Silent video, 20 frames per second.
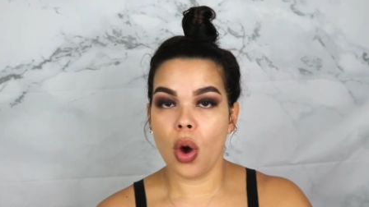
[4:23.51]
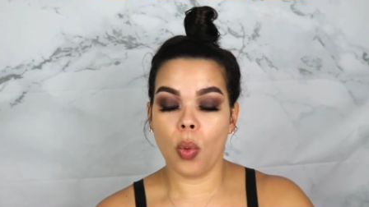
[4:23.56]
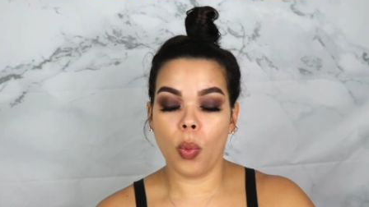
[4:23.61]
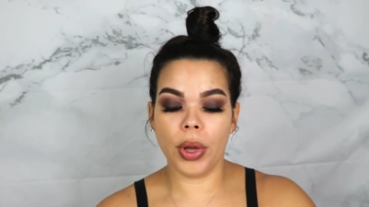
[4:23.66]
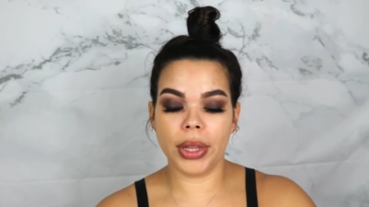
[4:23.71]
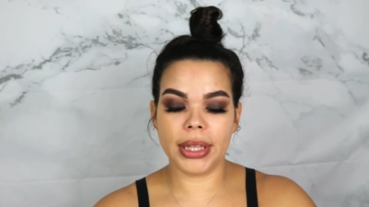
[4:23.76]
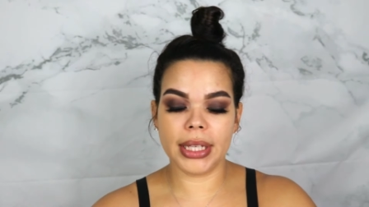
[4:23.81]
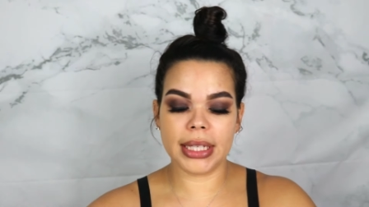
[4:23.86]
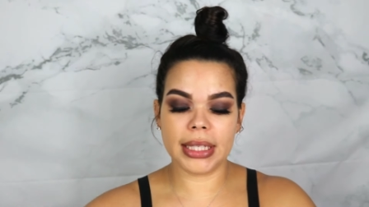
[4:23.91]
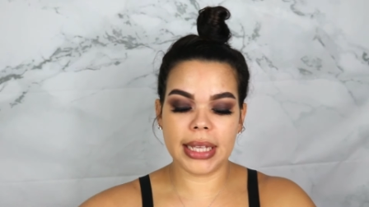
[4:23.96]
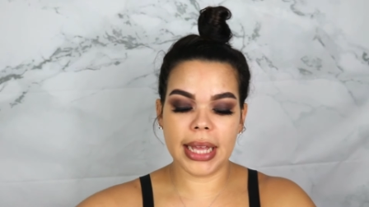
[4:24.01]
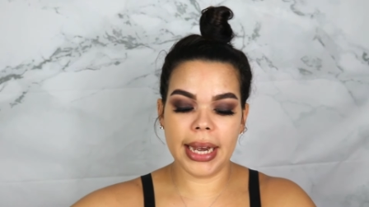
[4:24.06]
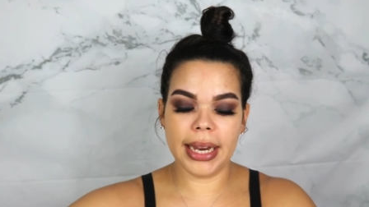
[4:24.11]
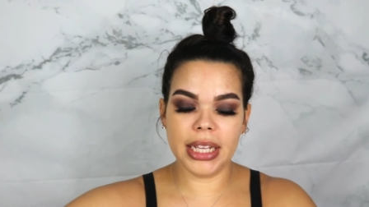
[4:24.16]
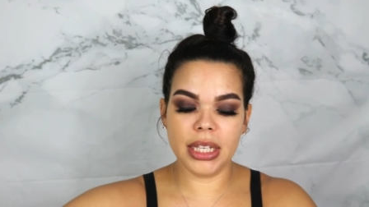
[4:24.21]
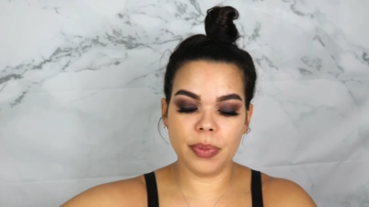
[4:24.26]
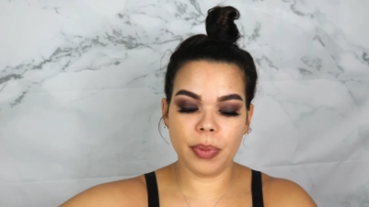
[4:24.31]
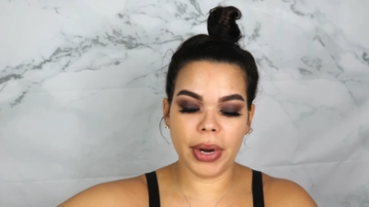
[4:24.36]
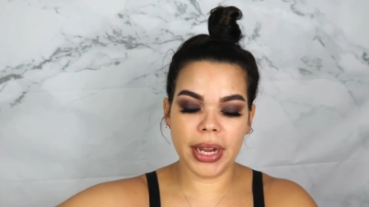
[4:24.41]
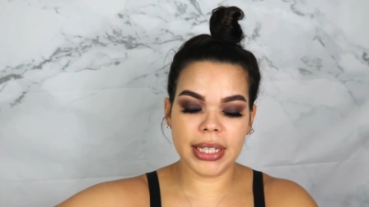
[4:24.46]
What the
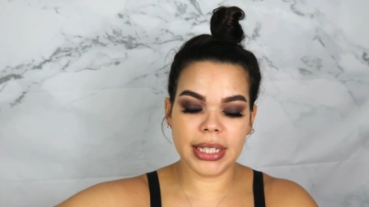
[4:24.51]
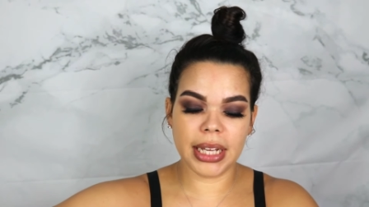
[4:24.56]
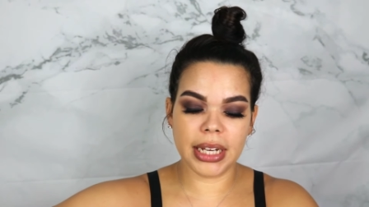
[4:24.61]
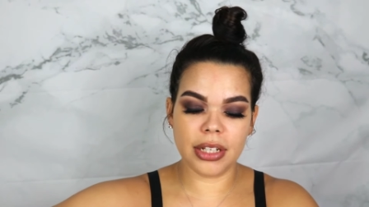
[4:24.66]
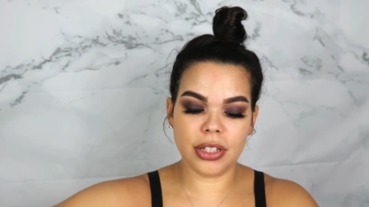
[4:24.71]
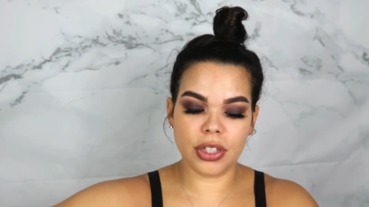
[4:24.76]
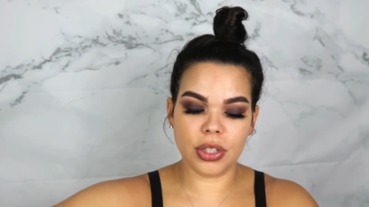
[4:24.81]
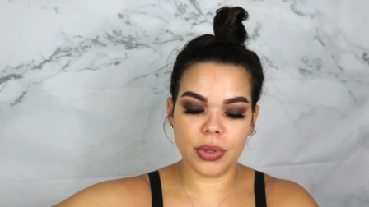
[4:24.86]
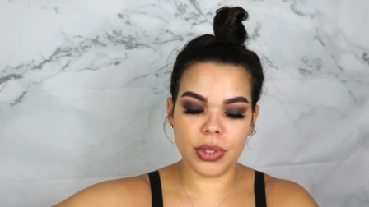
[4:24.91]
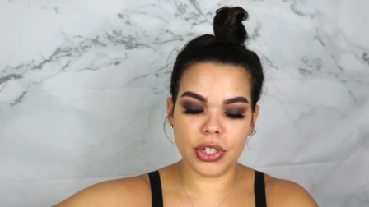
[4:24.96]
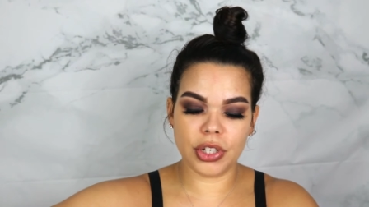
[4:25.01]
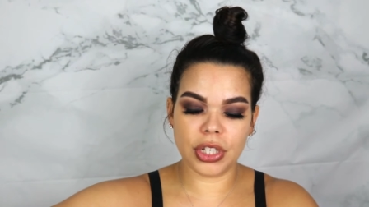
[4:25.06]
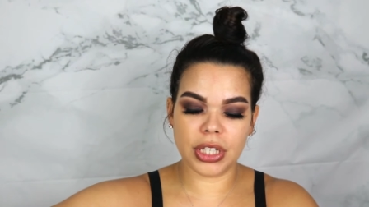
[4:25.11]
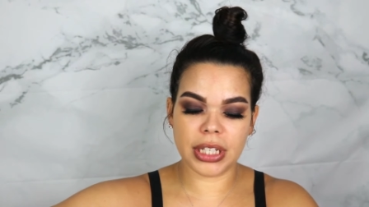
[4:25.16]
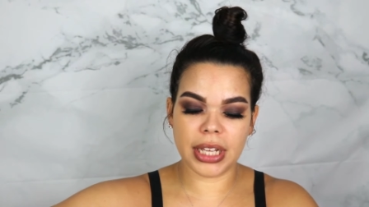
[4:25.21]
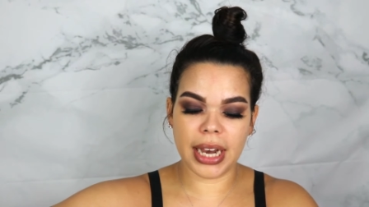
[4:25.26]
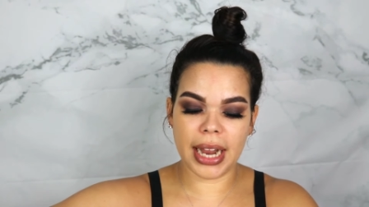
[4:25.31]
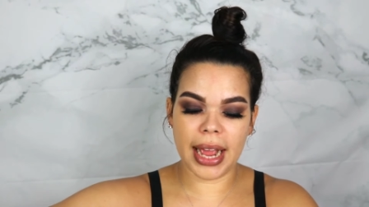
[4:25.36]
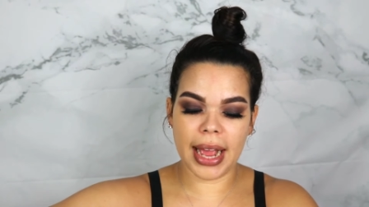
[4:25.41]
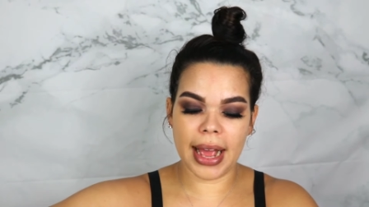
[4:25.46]
setting spray is gonna do is
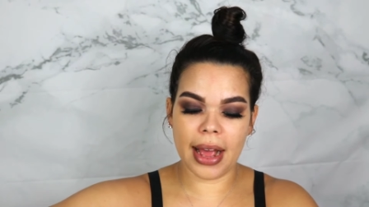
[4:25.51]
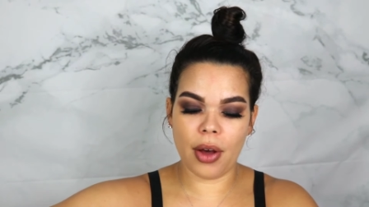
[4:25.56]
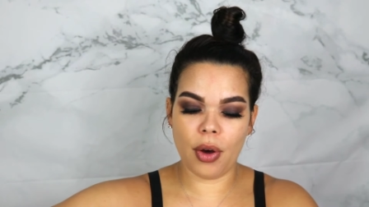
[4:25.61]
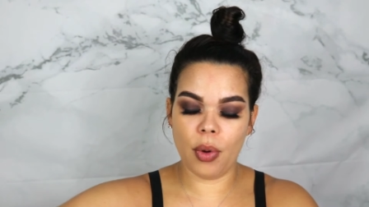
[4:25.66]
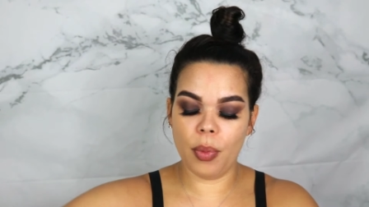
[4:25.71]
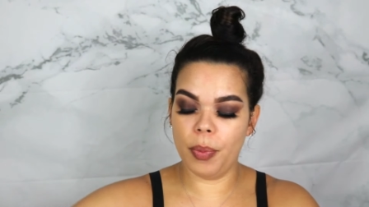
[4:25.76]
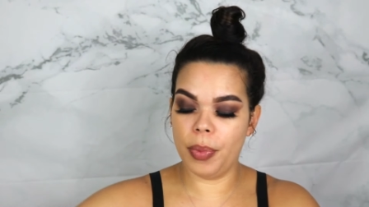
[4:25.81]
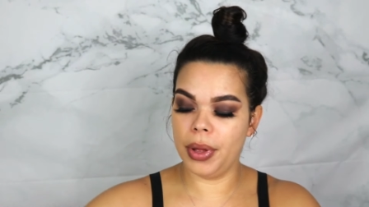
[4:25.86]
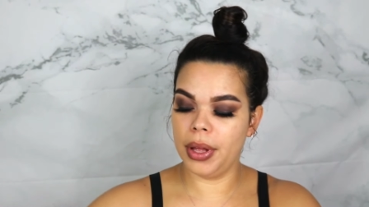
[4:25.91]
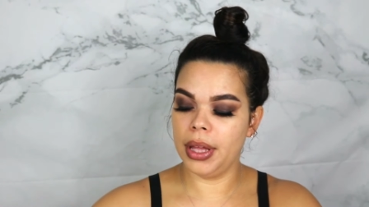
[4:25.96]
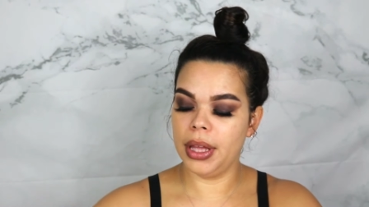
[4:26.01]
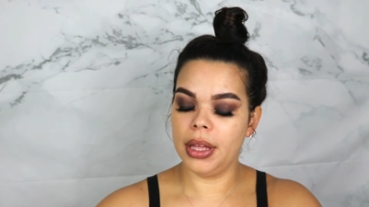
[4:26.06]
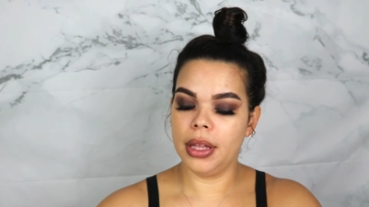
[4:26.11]
just gonna help